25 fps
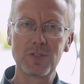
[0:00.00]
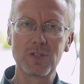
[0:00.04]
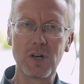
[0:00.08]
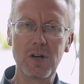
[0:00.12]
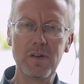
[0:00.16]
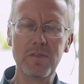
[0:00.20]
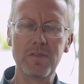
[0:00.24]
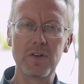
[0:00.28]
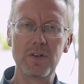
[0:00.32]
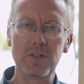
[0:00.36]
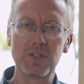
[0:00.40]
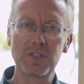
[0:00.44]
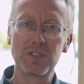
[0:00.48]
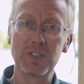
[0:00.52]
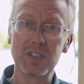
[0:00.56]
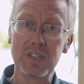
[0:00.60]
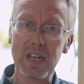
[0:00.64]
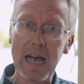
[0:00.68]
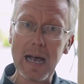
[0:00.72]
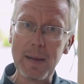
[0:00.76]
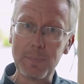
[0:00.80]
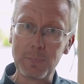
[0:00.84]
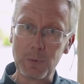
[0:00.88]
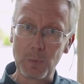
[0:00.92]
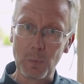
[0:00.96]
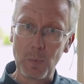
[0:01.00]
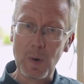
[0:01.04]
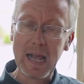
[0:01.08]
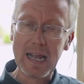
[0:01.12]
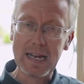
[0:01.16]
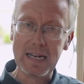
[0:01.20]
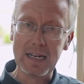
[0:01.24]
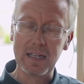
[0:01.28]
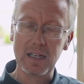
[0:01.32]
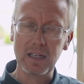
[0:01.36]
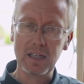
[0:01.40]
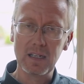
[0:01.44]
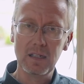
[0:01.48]
server stopped
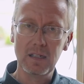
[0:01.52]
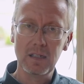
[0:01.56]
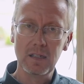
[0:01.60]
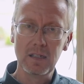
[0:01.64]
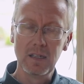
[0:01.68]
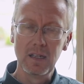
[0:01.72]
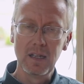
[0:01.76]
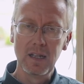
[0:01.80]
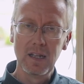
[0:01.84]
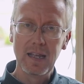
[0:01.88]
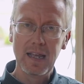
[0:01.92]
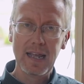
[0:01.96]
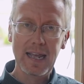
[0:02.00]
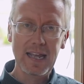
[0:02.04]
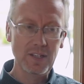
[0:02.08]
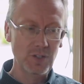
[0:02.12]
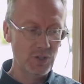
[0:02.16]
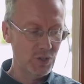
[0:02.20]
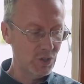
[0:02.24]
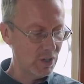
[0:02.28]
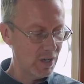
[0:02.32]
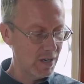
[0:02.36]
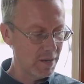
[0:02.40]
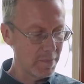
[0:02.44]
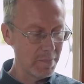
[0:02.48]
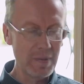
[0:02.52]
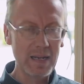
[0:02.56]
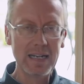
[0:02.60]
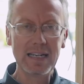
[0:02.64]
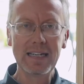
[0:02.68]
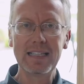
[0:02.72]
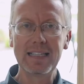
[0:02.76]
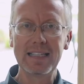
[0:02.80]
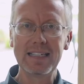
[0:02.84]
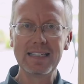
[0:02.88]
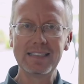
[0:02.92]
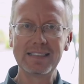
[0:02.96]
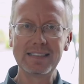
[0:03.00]
writing and she
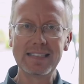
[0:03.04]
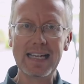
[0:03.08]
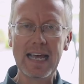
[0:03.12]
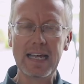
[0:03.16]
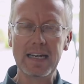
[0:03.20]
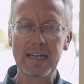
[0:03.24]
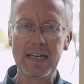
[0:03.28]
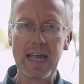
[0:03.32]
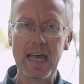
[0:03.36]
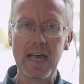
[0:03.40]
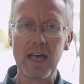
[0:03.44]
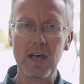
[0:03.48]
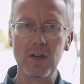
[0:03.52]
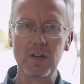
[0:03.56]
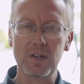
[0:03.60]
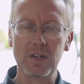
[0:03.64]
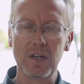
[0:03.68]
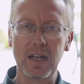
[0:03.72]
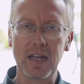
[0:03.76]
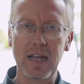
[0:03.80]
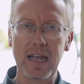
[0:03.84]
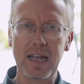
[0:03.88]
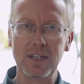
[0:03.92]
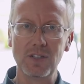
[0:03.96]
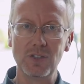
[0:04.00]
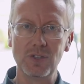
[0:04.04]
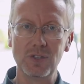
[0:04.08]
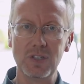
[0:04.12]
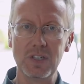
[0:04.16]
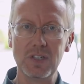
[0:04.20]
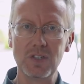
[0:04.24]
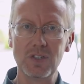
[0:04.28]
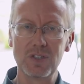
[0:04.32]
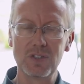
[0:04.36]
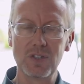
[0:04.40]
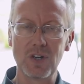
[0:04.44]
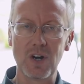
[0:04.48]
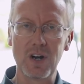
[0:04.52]
immediately sat down and she
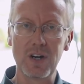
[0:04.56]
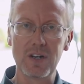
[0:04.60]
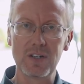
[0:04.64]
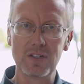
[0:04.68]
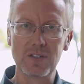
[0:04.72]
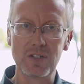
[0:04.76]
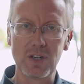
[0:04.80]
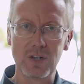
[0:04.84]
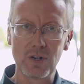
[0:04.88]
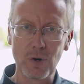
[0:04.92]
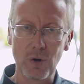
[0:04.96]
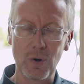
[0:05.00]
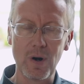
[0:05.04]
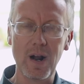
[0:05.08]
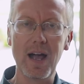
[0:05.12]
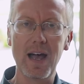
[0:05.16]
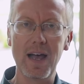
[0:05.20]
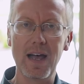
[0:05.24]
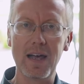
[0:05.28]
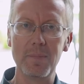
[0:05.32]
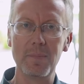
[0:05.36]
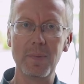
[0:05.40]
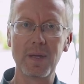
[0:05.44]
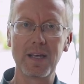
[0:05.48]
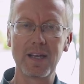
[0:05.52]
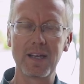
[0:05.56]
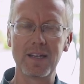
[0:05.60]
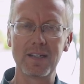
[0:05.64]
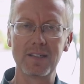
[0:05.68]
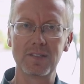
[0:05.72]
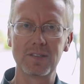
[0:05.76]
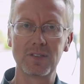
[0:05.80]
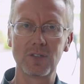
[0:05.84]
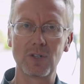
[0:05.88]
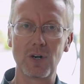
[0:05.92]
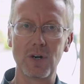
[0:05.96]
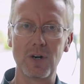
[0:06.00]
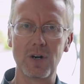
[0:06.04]
started to cry
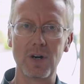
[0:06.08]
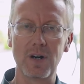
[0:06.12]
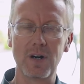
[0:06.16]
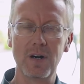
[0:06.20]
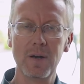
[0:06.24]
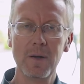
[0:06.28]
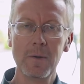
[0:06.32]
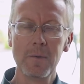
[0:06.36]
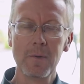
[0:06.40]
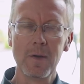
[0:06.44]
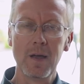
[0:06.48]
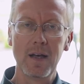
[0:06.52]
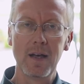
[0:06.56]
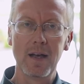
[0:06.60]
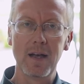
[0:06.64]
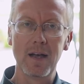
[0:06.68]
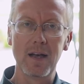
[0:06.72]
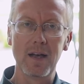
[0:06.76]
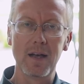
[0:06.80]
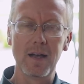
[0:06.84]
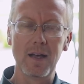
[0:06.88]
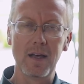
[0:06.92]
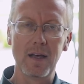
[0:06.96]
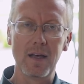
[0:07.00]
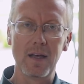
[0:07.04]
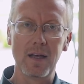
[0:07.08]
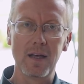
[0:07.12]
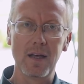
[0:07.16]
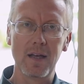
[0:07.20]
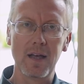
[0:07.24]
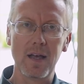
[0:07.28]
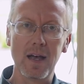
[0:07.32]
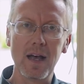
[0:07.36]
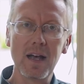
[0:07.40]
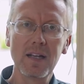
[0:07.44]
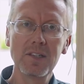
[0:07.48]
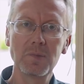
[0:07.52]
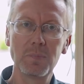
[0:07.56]
because her
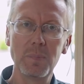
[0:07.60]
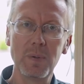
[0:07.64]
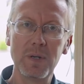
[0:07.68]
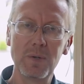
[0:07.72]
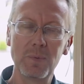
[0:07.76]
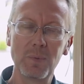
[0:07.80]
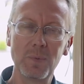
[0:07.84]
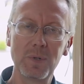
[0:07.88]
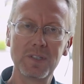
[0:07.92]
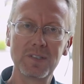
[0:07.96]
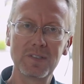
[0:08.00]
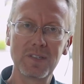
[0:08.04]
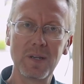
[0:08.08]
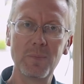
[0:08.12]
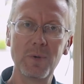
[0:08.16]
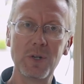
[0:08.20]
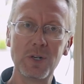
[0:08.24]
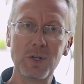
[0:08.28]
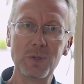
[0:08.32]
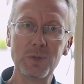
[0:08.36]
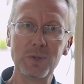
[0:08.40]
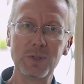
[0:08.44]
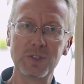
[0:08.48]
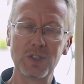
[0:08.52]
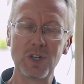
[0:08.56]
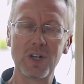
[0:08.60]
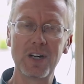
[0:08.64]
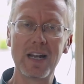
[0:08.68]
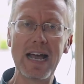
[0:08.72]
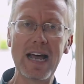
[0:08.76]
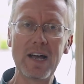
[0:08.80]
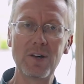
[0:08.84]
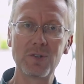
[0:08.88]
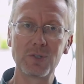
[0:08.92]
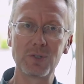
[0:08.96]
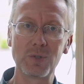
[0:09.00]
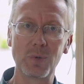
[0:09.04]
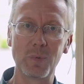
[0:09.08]
husband was someone who was on
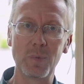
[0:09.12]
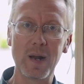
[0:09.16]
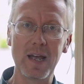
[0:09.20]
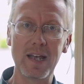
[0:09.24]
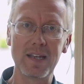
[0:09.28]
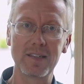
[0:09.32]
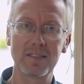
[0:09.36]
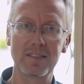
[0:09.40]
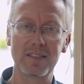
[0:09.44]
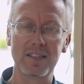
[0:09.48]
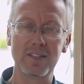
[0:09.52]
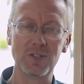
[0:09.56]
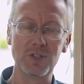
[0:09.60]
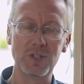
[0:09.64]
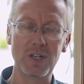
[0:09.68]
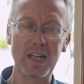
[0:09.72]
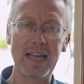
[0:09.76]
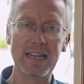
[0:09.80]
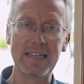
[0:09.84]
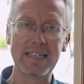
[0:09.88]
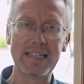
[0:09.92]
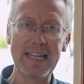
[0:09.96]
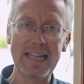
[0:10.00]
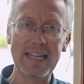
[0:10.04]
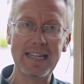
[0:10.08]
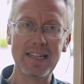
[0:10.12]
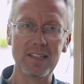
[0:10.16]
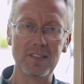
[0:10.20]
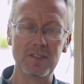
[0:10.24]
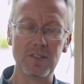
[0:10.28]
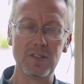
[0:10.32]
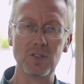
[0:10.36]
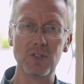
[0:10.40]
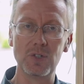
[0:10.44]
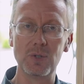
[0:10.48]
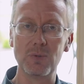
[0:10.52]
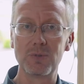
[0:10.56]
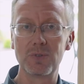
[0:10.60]
house arrest and she had kids
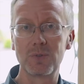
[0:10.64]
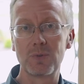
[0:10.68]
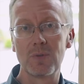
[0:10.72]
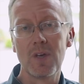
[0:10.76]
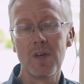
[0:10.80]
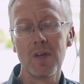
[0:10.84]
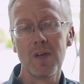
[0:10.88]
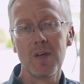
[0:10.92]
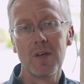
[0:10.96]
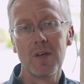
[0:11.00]
and she was